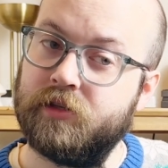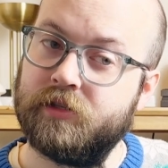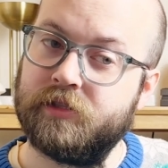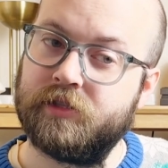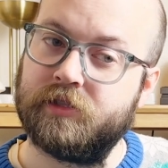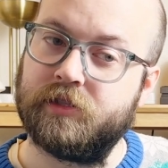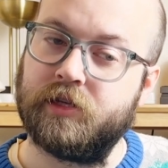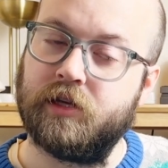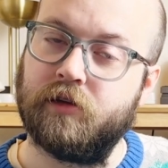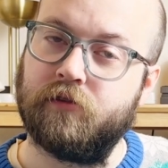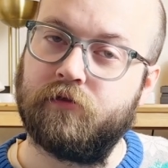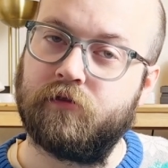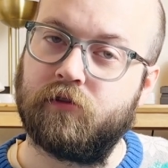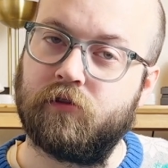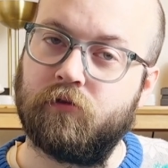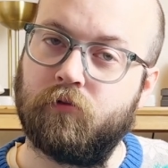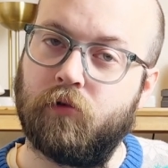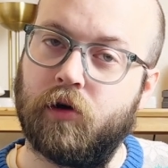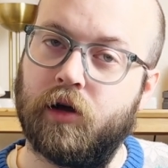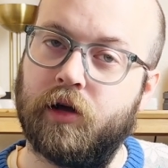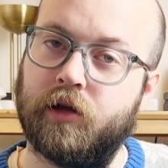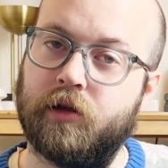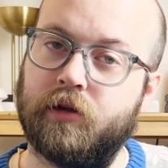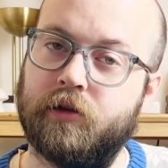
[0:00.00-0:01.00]
C for
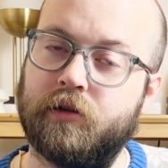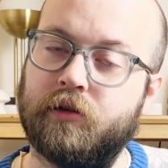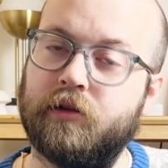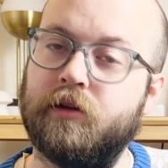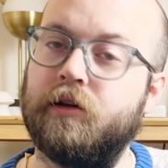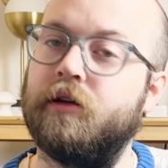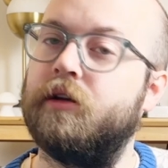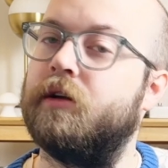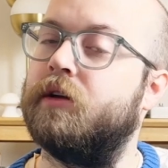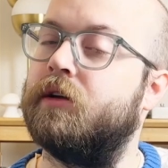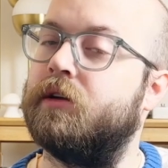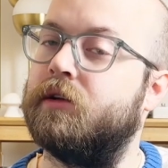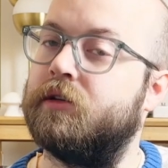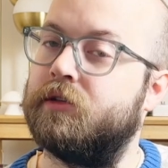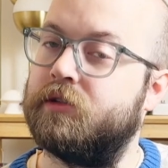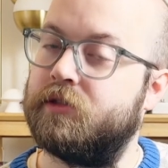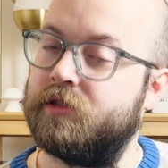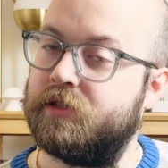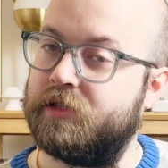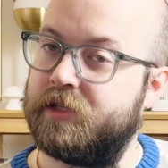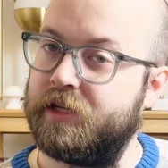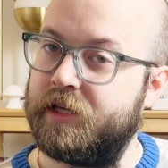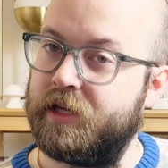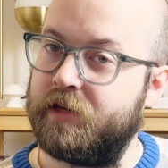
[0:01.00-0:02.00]
1,
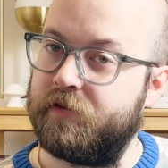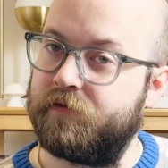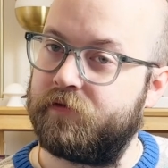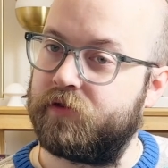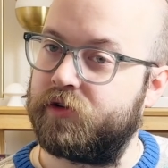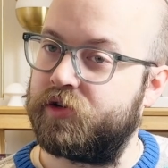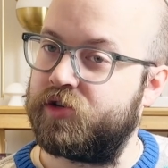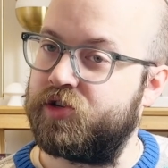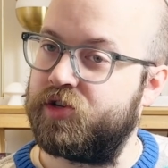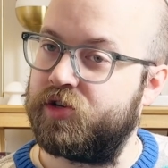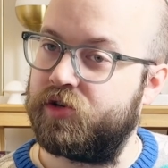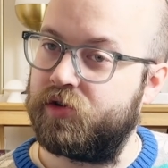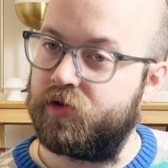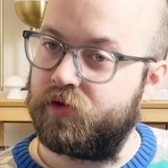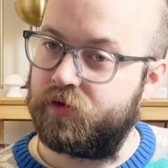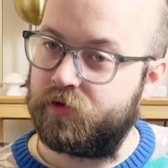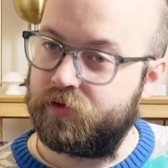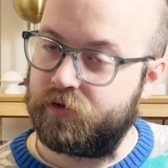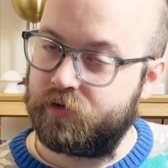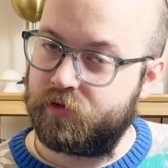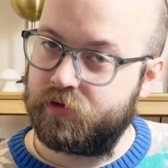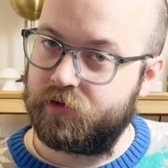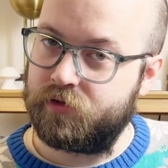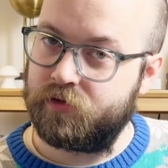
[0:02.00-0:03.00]
D for
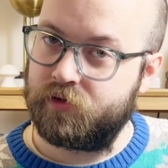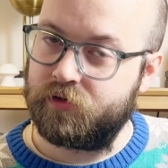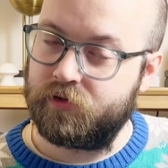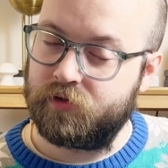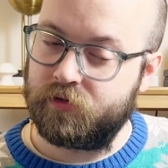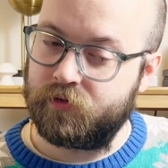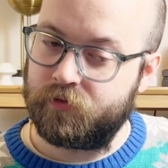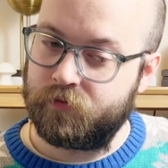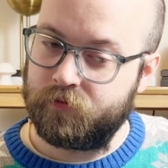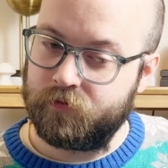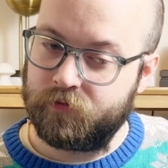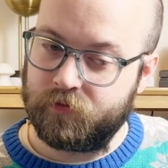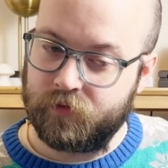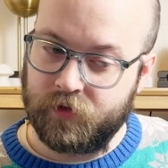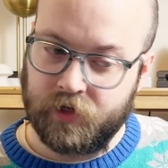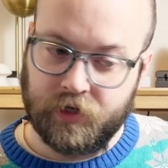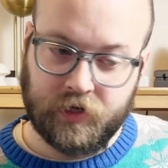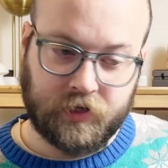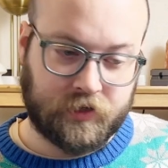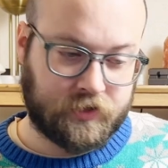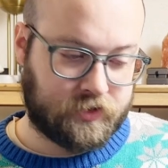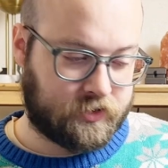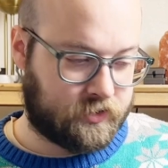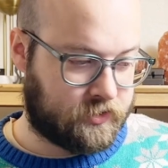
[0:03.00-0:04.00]
2.
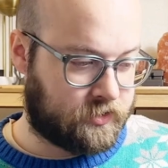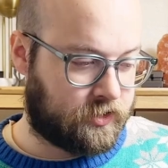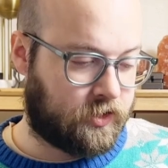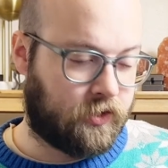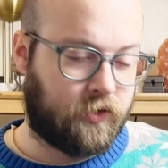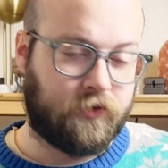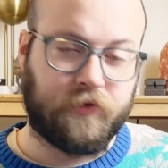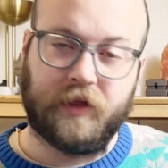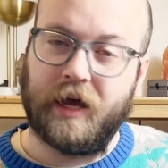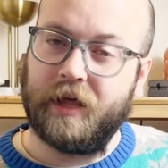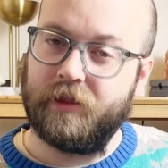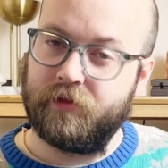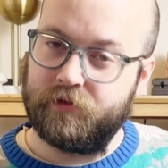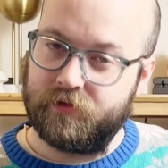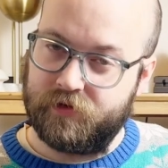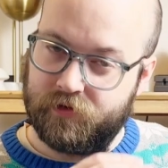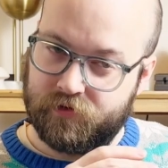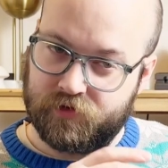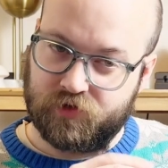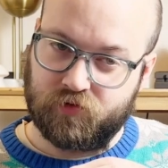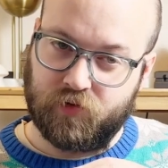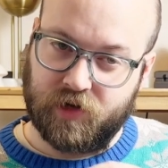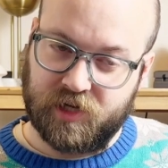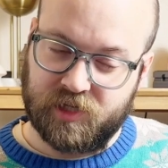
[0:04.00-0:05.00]
So
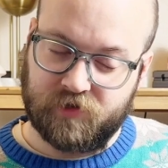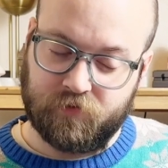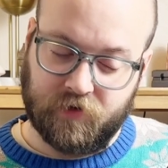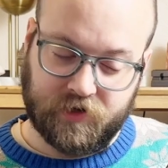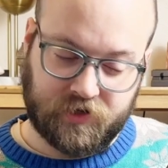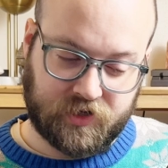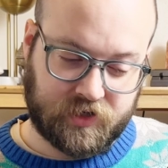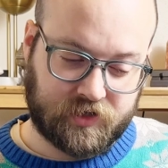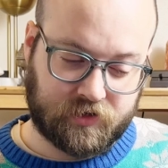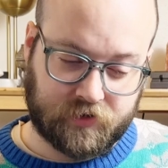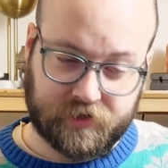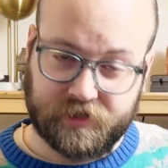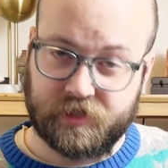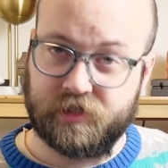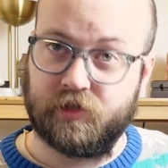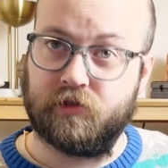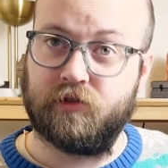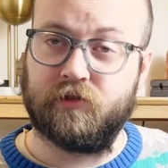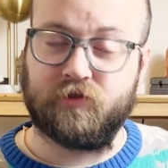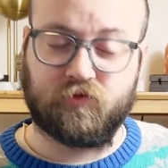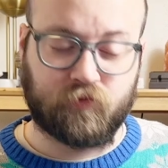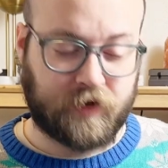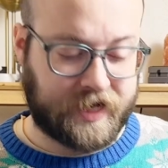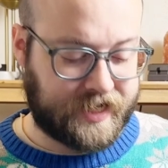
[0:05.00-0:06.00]
those quick switches, I'm going to slow
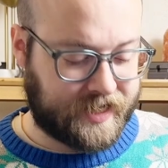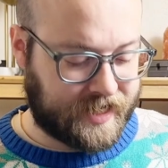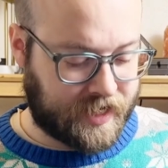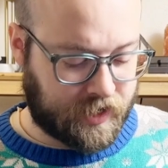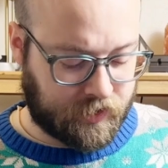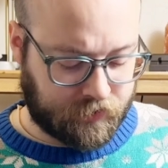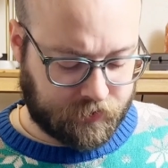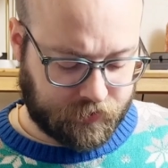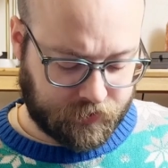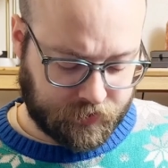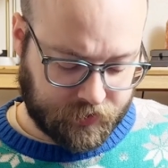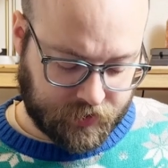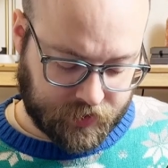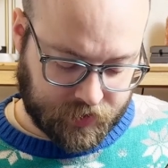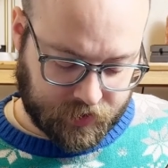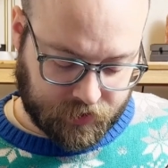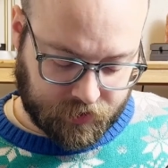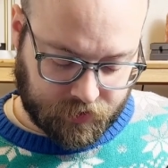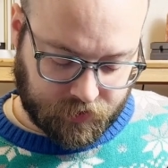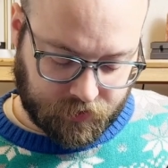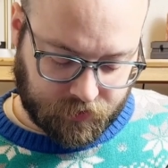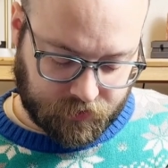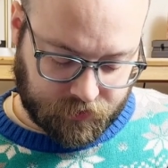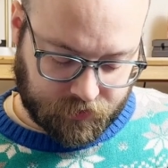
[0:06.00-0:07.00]
those way down.
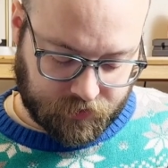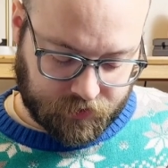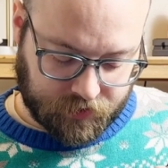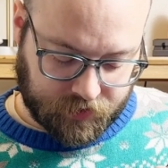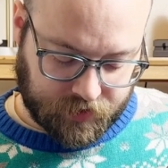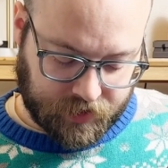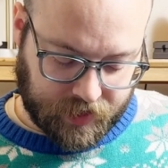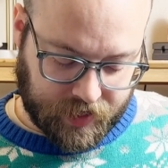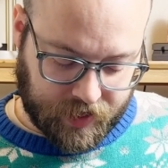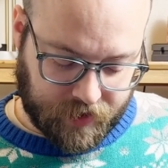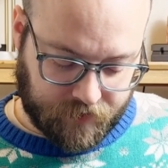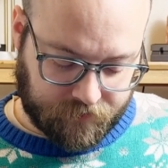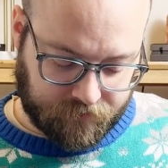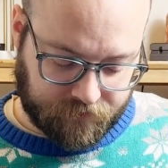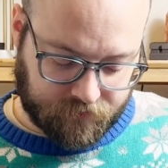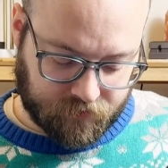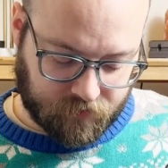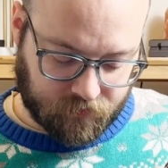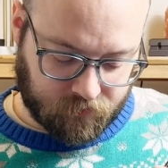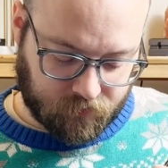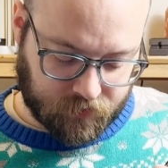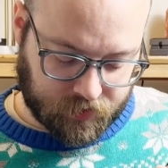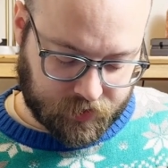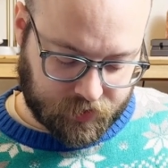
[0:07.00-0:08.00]
F for
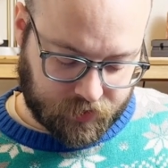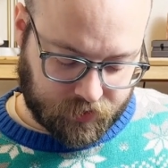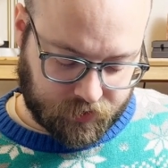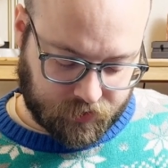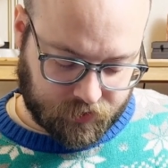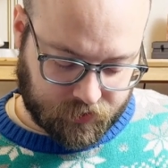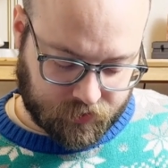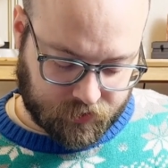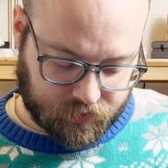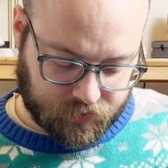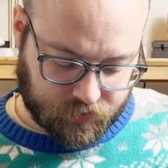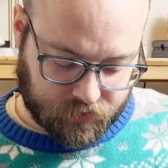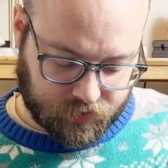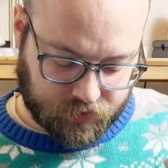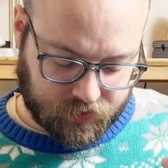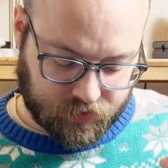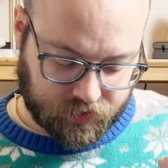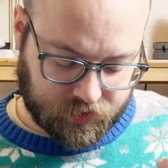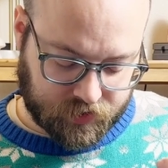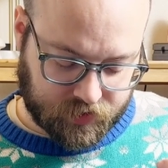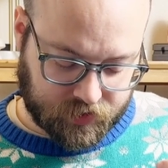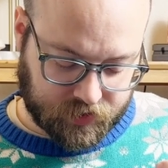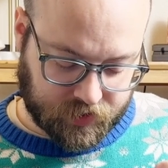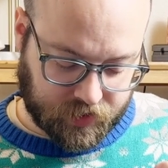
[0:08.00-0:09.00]
1,
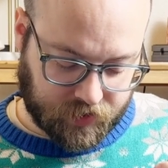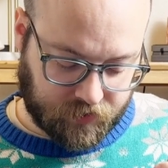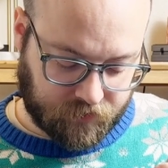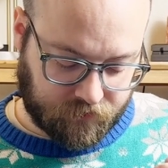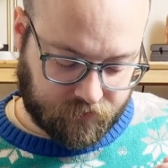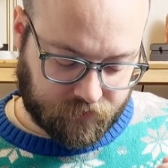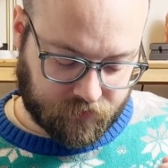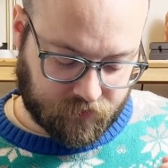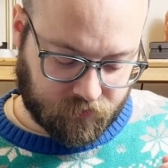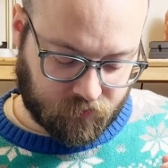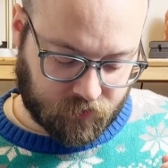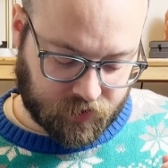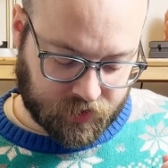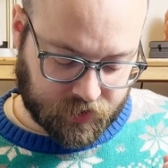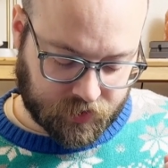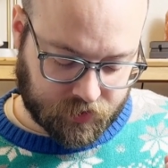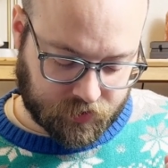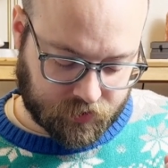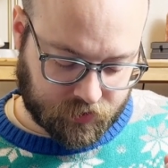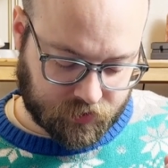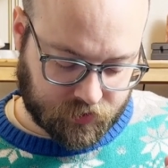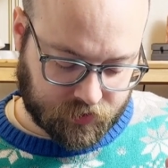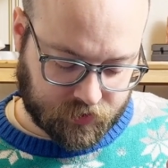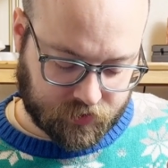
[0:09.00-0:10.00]
C for
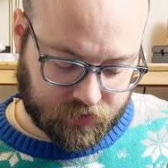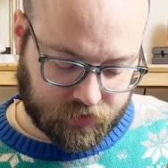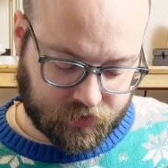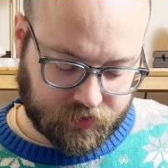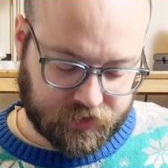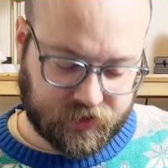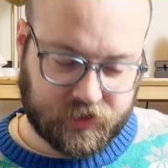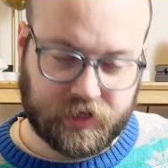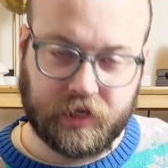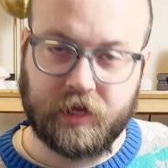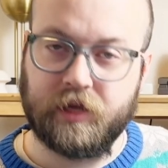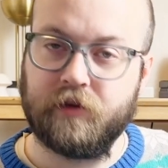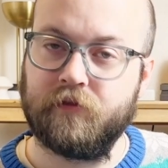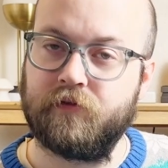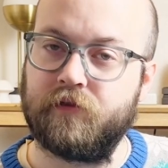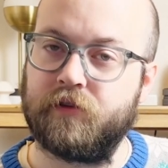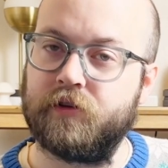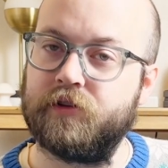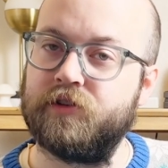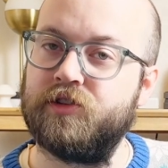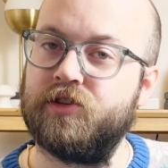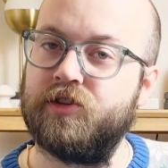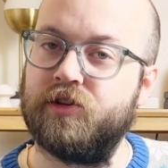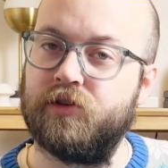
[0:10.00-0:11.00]
1, D for
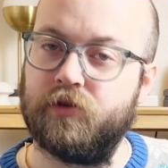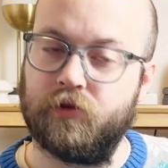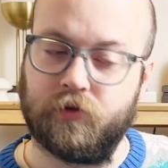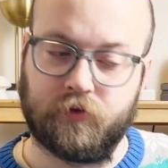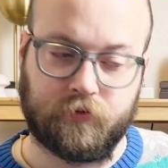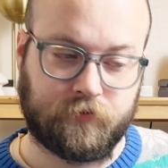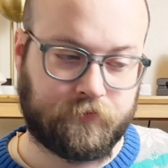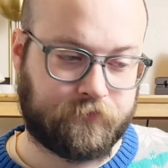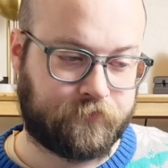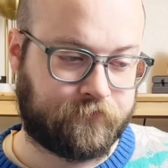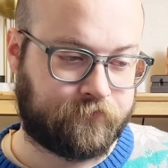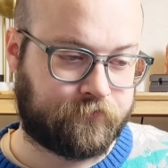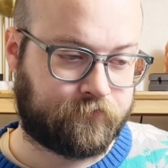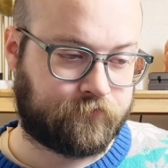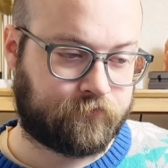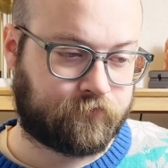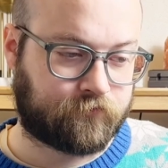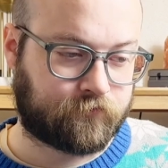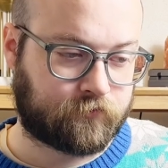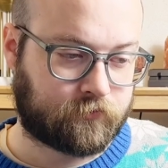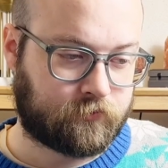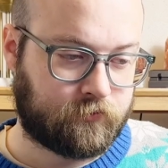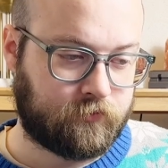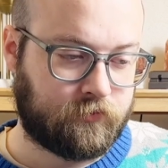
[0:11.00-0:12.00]

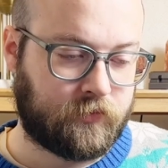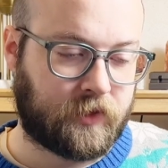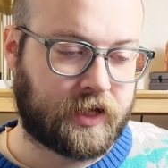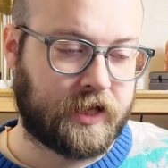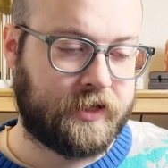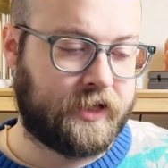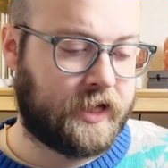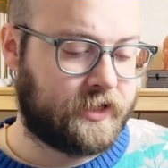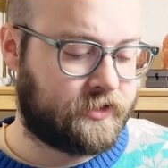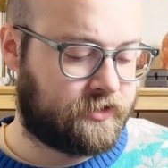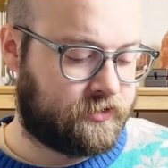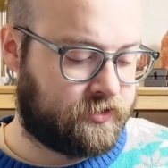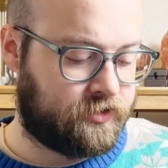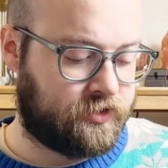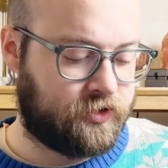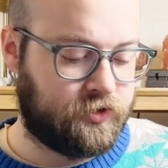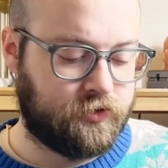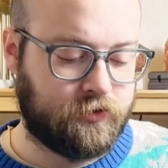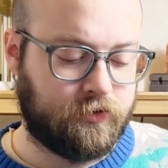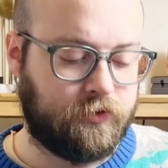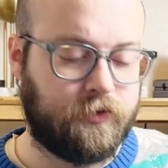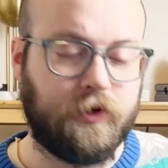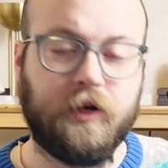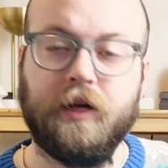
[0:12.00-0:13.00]
2. And that's
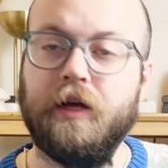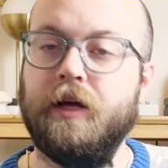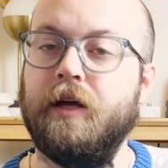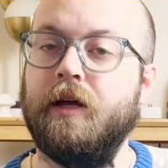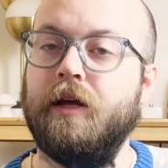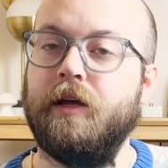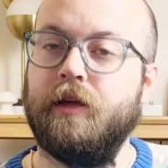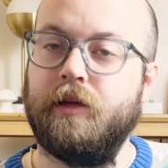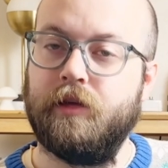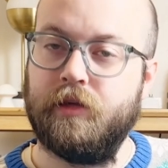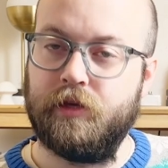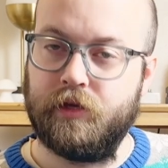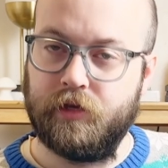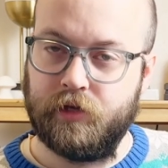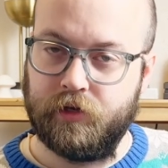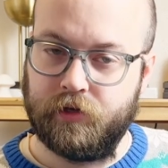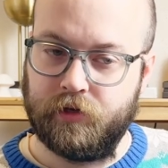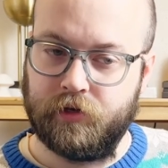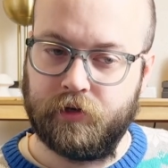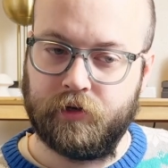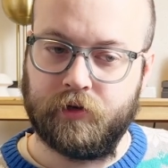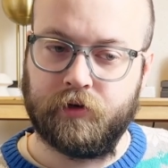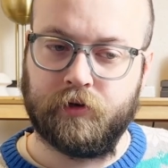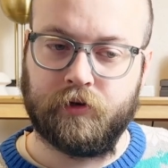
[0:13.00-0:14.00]
2
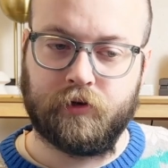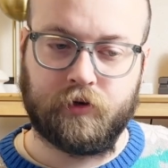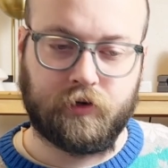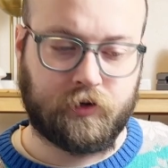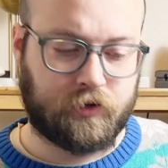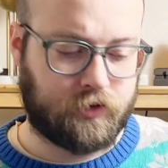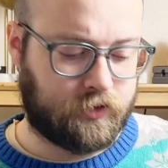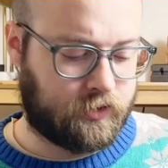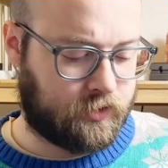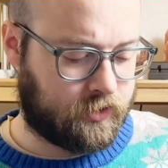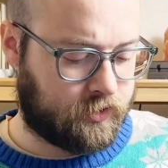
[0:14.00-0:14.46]
here.